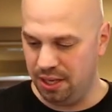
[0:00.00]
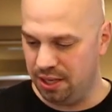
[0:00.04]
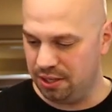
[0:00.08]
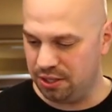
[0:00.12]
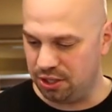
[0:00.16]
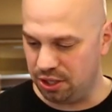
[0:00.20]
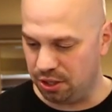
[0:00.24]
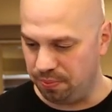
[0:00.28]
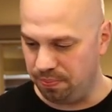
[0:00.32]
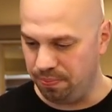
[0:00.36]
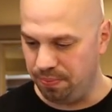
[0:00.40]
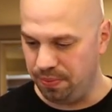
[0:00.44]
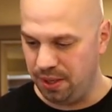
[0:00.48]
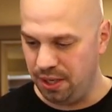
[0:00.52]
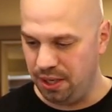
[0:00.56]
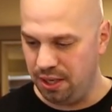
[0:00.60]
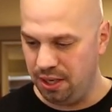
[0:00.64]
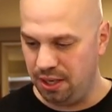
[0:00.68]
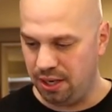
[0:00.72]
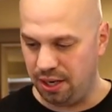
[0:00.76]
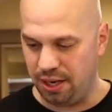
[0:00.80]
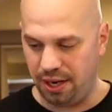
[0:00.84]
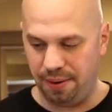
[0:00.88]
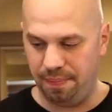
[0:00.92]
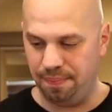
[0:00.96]
So,
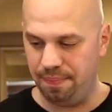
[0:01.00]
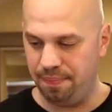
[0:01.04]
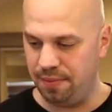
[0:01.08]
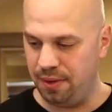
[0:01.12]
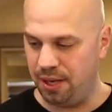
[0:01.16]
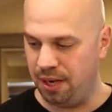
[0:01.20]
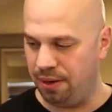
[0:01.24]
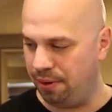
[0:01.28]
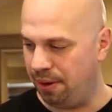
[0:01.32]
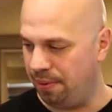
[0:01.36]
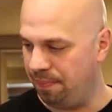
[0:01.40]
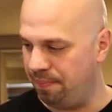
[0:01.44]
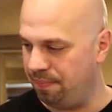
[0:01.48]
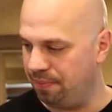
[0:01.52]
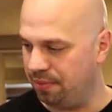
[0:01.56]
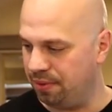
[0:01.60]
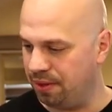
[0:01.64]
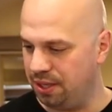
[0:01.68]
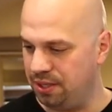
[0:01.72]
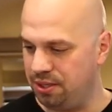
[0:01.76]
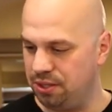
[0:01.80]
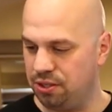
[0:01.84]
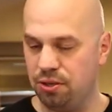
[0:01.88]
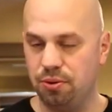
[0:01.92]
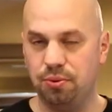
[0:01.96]
all right, anyway,
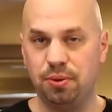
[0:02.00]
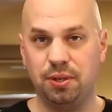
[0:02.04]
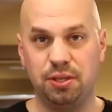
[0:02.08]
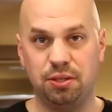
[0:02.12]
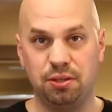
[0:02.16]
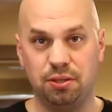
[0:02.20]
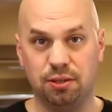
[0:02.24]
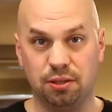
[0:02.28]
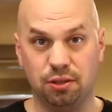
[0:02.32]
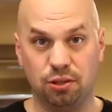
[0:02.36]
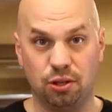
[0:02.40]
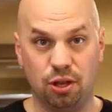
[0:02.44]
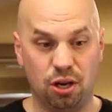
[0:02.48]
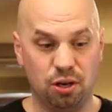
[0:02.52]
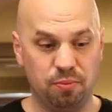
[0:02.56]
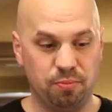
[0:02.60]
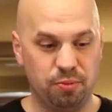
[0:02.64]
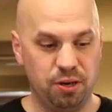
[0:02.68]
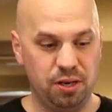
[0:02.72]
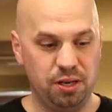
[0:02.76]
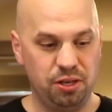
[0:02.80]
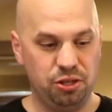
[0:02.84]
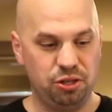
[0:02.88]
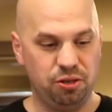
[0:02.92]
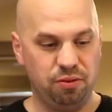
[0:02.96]
let's go into the Long
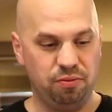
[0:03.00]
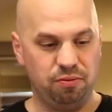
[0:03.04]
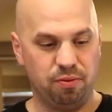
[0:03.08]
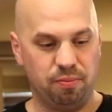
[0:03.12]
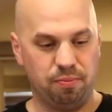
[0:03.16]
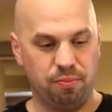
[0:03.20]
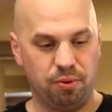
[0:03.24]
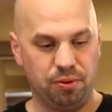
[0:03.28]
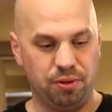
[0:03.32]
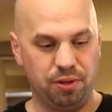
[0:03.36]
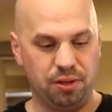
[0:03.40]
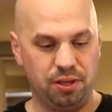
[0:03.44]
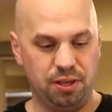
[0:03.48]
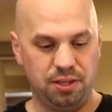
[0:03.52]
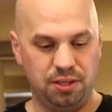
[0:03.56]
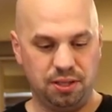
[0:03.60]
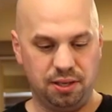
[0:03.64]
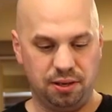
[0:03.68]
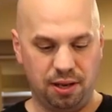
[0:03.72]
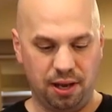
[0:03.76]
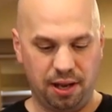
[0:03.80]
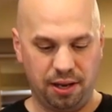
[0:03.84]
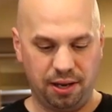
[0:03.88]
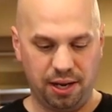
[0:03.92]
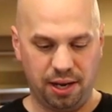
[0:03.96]
Branch from both of these.
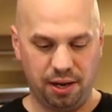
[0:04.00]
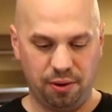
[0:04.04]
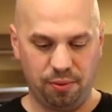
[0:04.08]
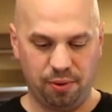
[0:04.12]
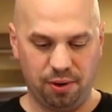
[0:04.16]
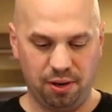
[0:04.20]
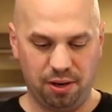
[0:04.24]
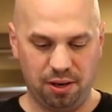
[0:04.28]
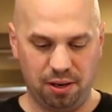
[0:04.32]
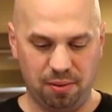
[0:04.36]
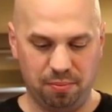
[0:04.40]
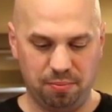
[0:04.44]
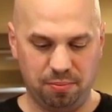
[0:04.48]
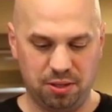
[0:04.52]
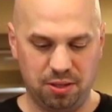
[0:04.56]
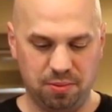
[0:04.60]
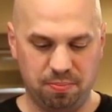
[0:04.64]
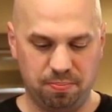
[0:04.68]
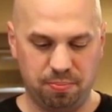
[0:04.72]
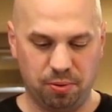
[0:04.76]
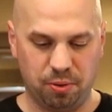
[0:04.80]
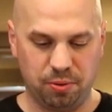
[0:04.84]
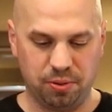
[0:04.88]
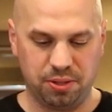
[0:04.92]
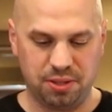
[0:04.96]
I, I kind of wanted them
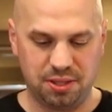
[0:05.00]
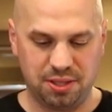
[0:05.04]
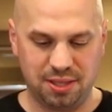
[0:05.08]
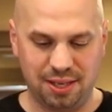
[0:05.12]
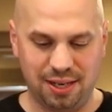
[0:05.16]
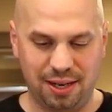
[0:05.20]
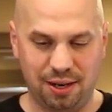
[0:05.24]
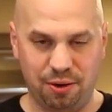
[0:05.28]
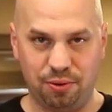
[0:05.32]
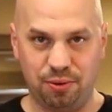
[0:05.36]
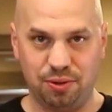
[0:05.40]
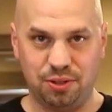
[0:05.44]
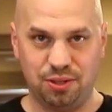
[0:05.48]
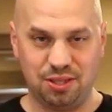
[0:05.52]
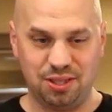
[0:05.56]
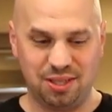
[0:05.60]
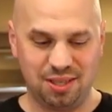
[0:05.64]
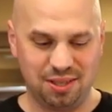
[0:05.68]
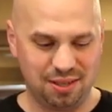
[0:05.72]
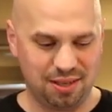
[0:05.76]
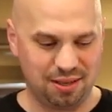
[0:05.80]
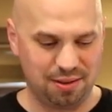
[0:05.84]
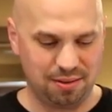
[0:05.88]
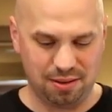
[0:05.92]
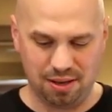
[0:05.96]
to both sit out just
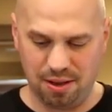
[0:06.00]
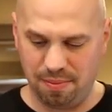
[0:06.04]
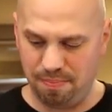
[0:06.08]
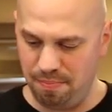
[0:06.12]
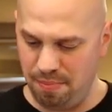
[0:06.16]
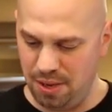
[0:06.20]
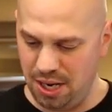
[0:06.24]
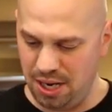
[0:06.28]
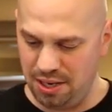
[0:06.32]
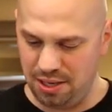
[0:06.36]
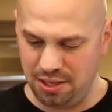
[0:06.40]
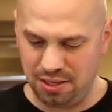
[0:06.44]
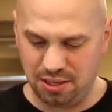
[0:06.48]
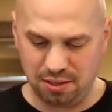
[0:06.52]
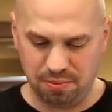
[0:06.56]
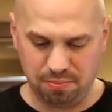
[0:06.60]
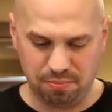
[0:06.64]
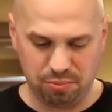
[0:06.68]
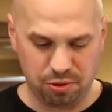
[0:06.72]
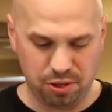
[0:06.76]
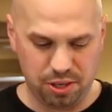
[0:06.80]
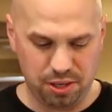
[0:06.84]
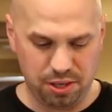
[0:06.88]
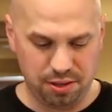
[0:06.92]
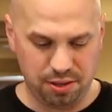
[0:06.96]
a, a minute to
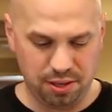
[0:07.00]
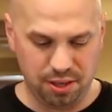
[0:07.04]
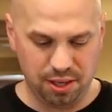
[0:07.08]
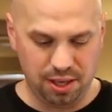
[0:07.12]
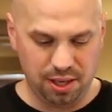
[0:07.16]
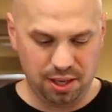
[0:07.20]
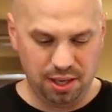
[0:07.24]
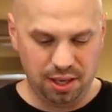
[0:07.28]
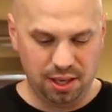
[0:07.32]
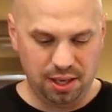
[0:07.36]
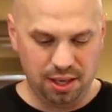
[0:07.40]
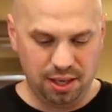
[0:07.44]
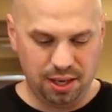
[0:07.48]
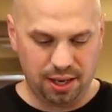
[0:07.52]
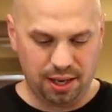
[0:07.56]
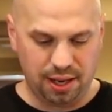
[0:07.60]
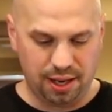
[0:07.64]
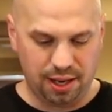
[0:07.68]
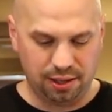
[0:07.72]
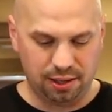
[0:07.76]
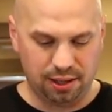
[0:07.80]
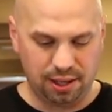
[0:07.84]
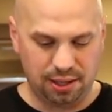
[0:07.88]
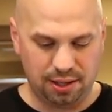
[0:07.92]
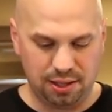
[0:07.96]
breathe,
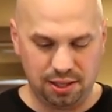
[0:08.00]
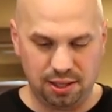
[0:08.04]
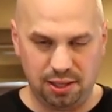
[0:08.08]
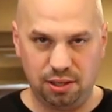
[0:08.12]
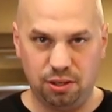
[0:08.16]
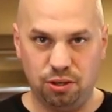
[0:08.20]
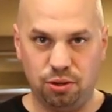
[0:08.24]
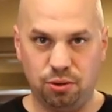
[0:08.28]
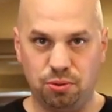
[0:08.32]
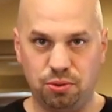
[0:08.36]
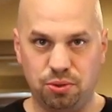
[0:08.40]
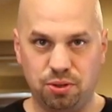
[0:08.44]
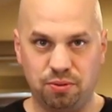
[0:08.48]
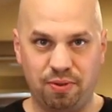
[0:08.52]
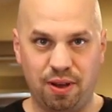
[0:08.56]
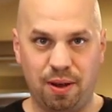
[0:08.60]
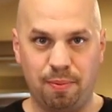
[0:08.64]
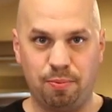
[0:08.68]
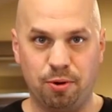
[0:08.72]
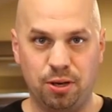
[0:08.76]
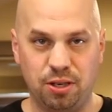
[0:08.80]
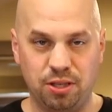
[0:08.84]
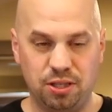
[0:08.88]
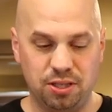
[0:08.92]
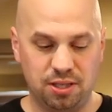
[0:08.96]
uh, let the nose
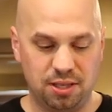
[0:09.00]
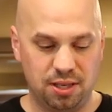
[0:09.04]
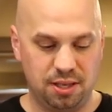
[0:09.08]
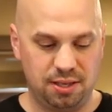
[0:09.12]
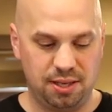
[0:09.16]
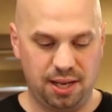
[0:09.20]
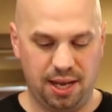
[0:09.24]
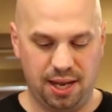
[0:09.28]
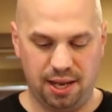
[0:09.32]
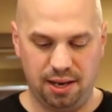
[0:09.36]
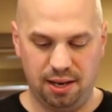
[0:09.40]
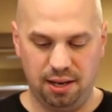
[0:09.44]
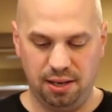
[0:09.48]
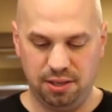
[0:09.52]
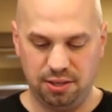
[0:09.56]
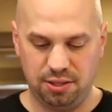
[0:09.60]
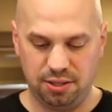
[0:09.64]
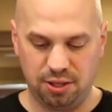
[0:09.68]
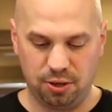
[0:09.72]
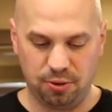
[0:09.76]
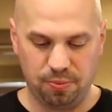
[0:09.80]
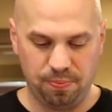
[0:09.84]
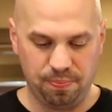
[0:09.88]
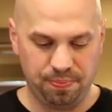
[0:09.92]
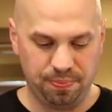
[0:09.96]
evaporate just a tad.
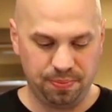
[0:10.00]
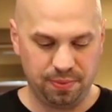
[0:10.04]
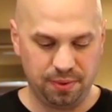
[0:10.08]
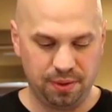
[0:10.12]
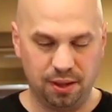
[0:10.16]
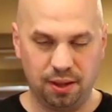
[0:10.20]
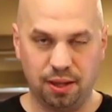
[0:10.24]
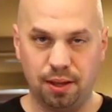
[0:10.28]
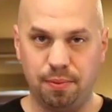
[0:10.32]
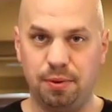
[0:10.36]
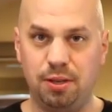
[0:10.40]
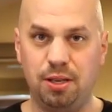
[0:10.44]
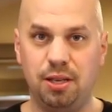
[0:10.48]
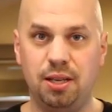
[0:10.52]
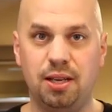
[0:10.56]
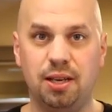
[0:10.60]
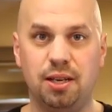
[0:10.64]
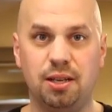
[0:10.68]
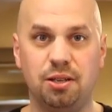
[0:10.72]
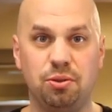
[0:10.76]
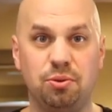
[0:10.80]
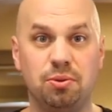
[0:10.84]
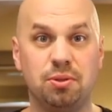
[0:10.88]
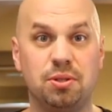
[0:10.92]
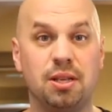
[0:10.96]
So let me
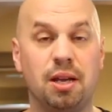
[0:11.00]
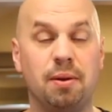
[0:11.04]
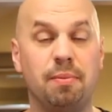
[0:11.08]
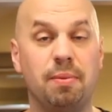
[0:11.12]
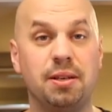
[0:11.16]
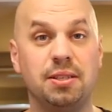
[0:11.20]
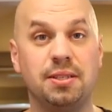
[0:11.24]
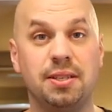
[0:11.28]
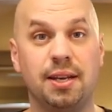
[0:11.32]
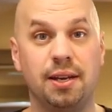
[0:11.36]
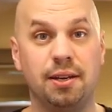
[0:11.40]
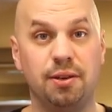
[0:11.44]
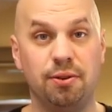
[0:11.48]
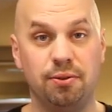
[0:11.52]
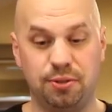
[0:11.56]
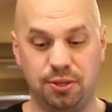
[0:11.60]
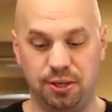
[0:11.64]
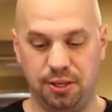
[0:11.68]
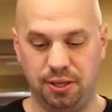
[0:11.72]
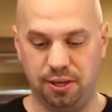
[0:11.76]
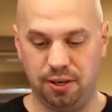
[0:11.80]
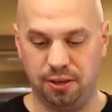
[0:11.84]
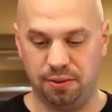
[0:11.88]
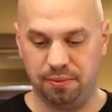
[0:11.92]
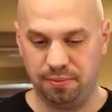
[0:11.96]
uh, do a side-by-side
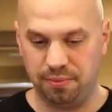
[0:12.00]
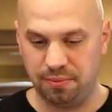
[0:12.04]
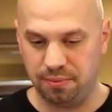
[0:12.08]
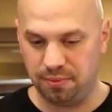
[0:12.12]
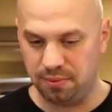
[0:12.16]
nosing here.